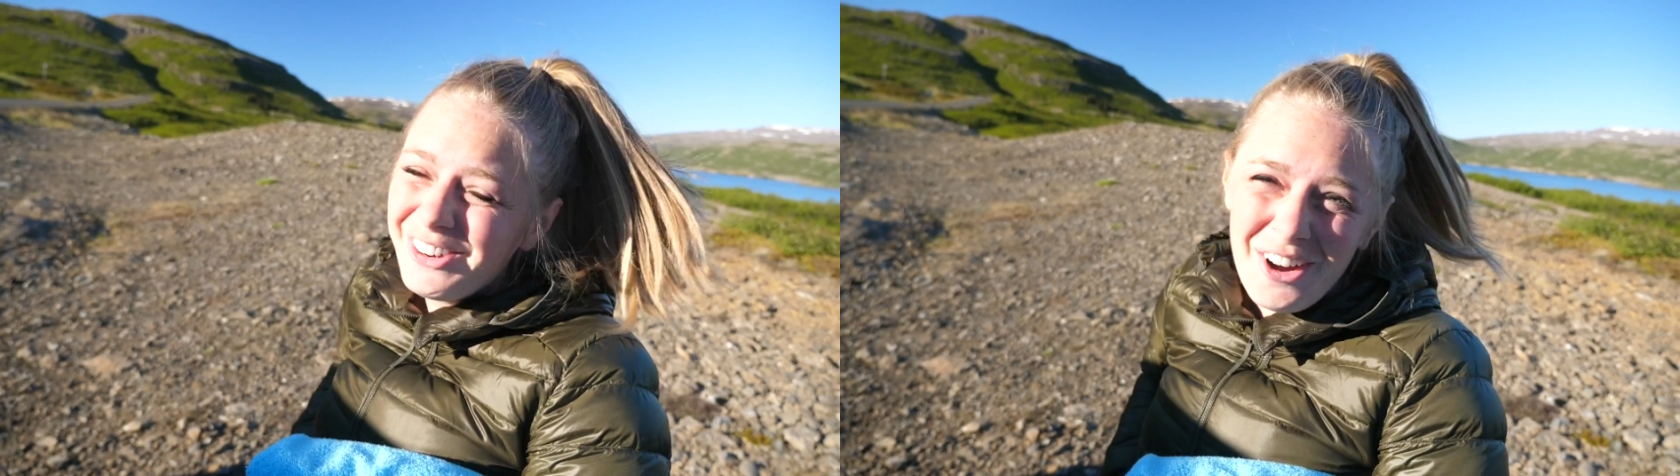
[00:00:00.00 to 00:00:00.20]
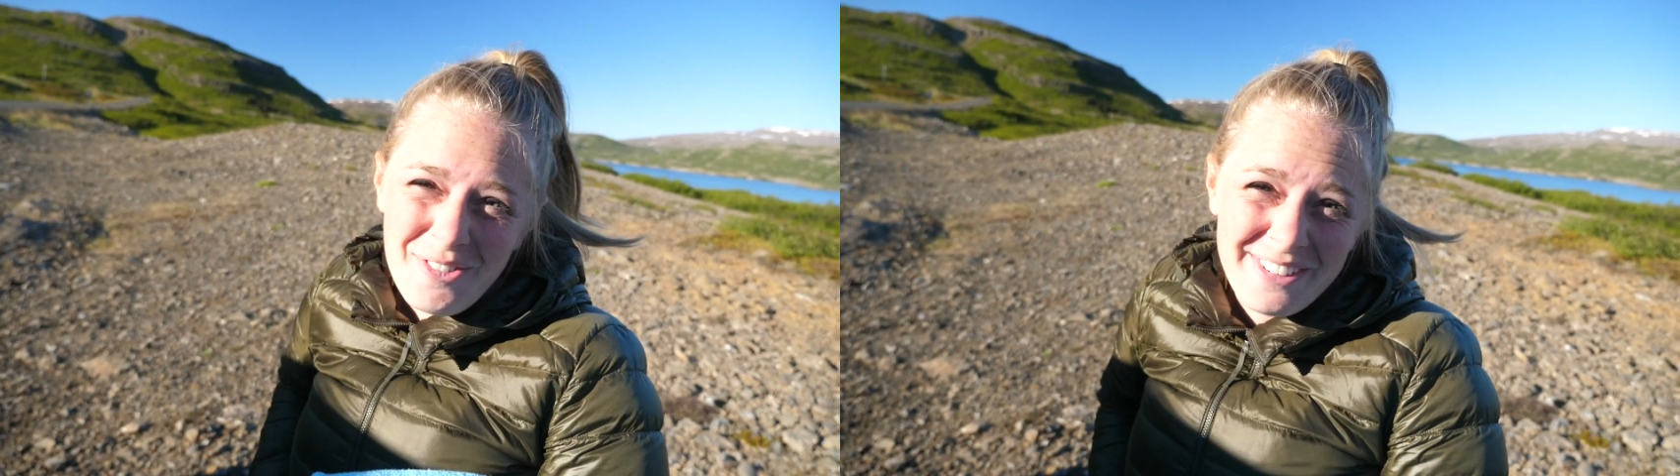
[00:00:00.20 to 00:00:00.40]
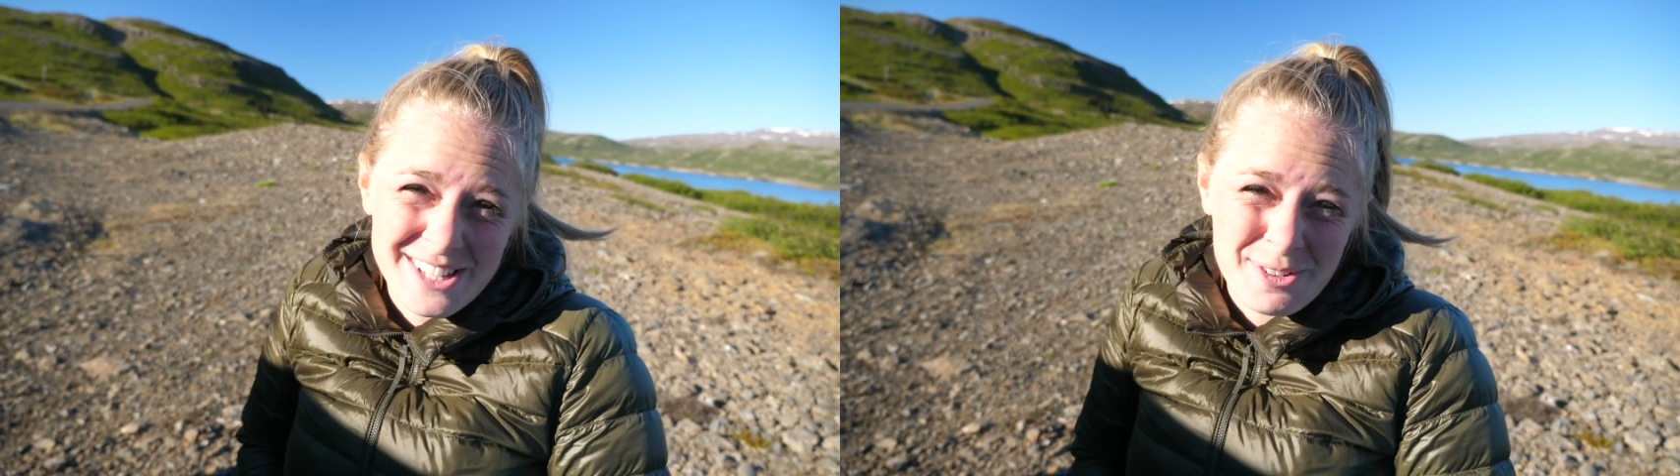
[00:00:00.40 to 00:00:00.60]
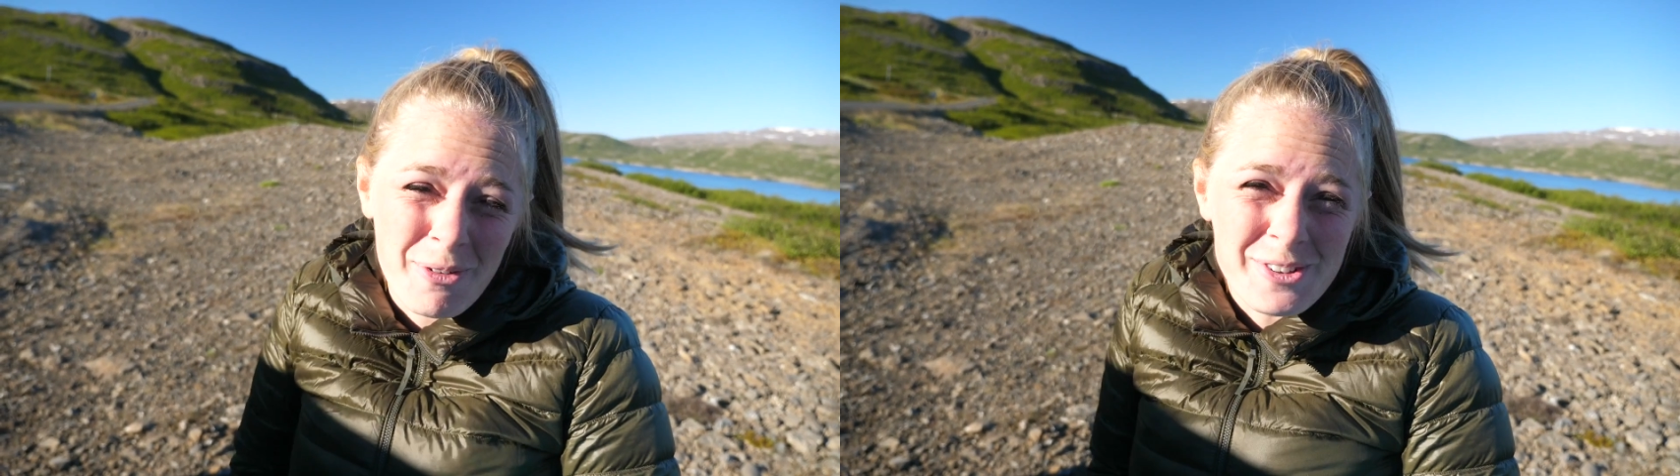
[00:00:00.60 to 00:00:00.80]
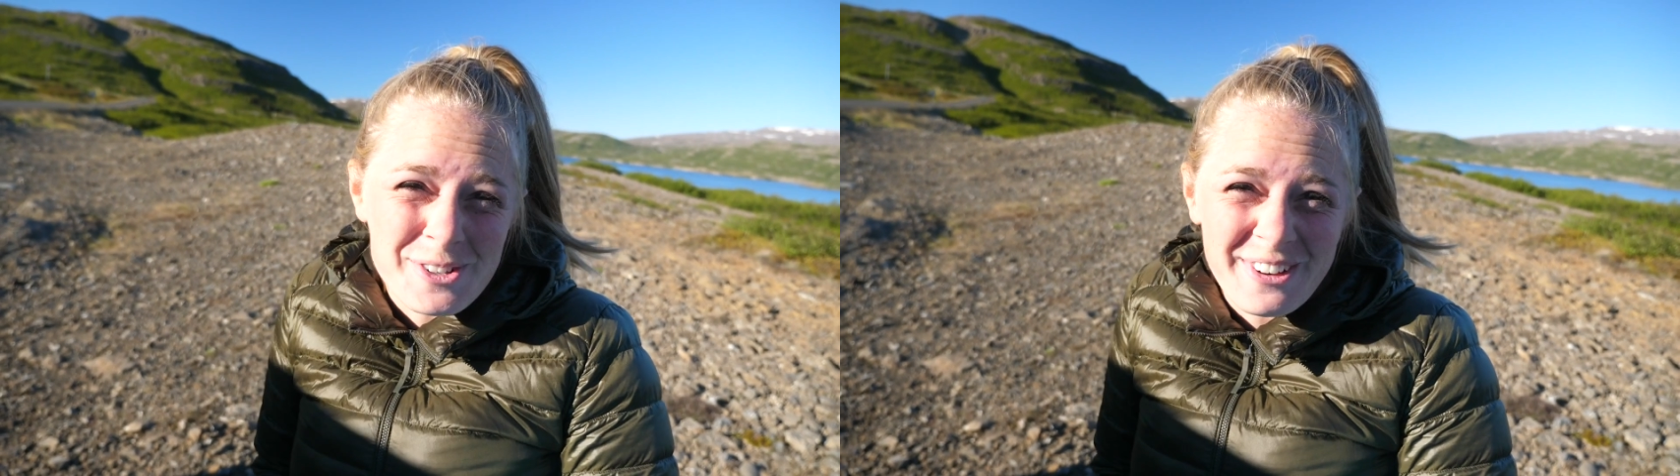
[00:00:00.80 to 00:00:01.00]
know, but it's
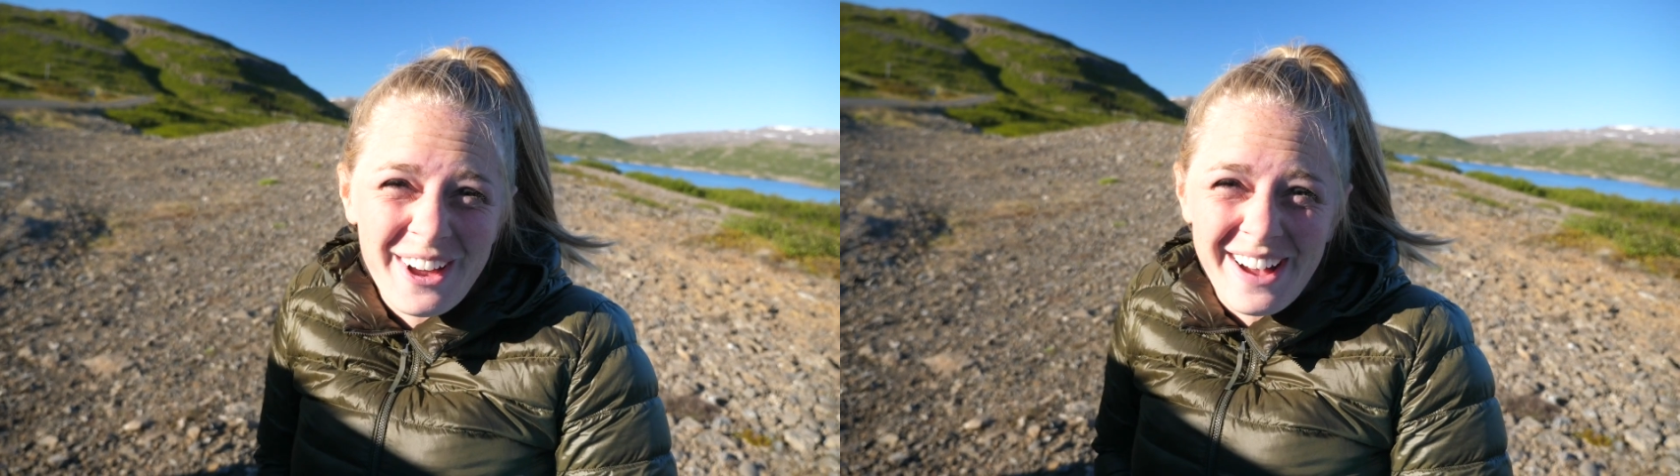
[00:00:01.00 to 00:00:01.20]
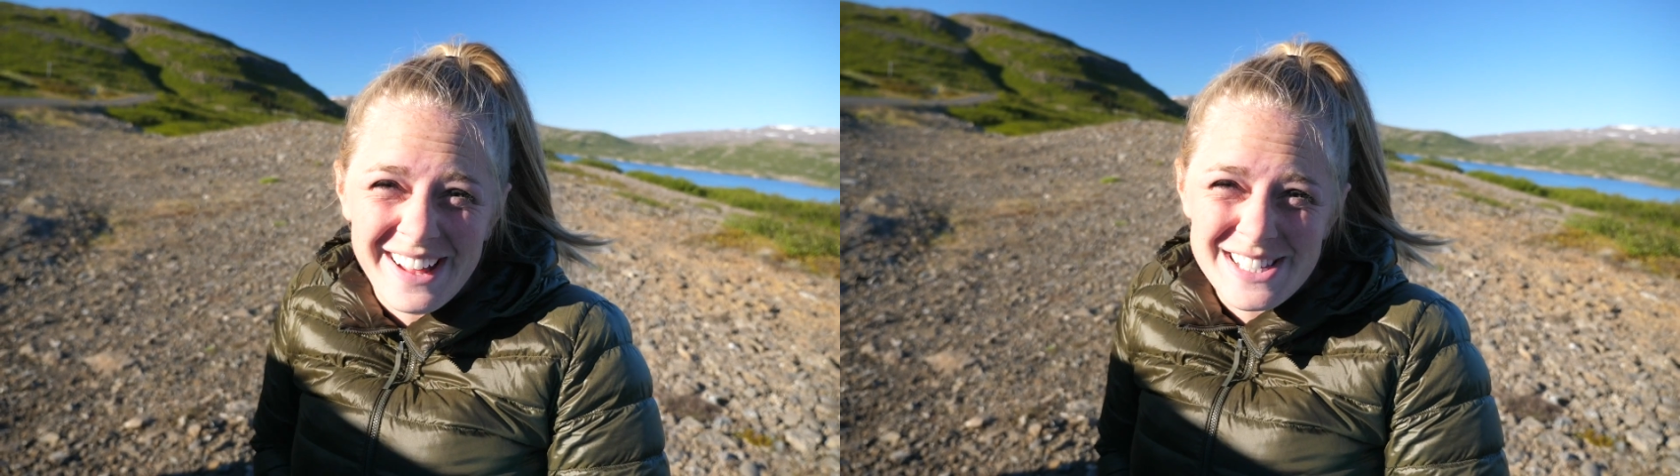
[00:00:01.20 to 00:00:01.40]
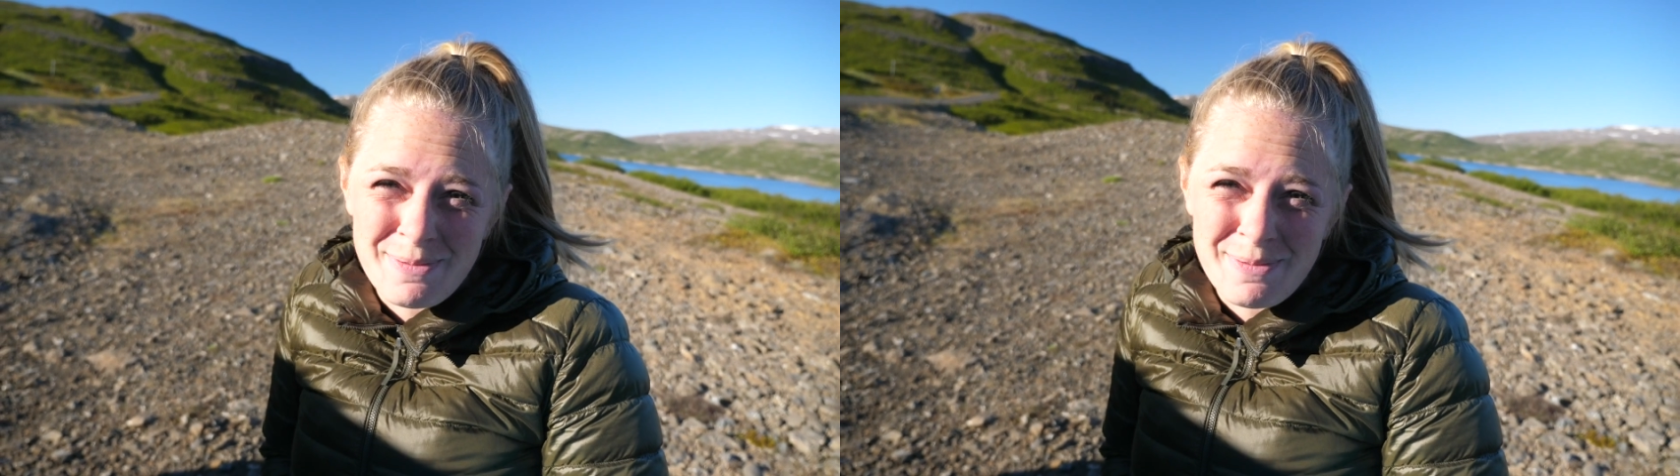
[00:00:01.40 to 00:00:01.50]
supposed to be a hot